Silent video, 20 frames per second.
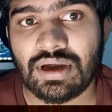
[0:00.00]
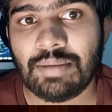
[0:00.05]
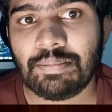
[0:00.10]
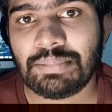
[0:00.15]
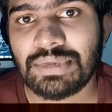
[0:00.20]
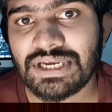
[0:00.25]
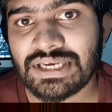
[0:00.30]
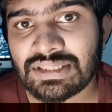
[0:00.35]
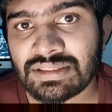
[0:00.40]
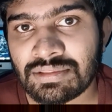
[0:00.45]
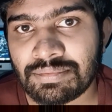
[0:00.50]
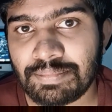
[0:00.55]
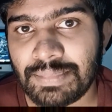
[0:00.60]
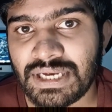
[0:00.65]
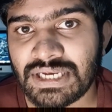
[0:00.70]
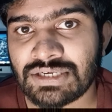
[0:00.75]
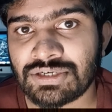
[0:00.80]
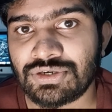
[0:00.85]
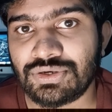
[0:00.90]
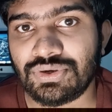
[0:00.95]
please
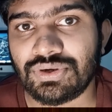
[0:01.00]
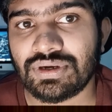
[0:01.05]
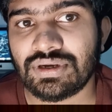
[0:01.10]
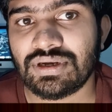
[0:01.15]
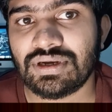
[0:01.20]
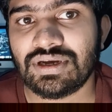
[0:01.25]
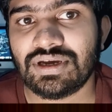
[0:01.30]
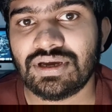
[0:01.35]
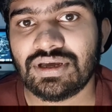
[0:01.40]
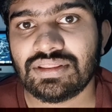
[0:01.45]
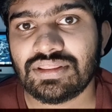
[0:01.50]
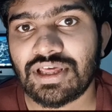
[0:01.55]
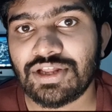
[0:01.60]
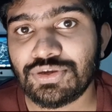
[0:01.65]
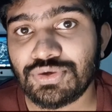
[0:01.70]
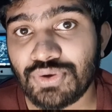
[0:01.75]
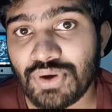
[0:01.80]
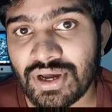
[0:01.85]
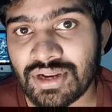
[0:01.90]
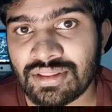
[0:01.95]
make sure that
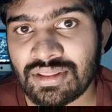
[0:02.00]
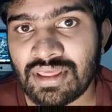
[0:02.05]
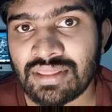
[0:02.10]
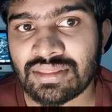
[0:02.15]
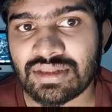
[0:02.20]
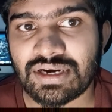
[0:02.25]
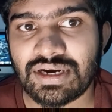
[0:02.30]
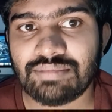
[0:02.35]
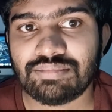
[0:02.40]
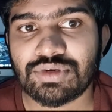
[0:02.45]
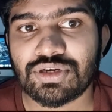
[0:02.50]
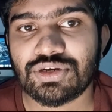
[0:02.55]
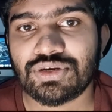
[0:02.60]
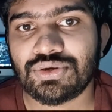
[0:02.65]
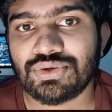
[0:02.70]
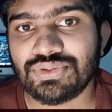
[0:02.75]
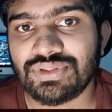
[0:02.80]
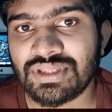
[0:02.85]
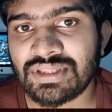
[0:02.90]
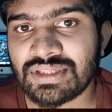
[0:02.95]
you are subscribed to
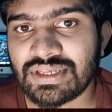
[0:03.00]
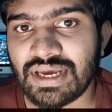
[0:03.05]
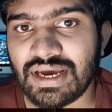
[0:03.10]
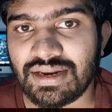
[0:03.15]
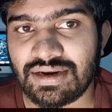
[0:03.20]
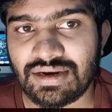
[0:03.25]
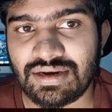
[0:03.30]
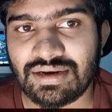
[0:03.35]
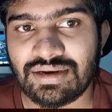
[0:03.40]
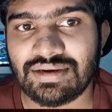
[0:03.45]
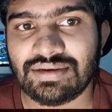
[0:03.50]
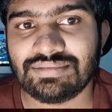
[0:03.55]
this channel.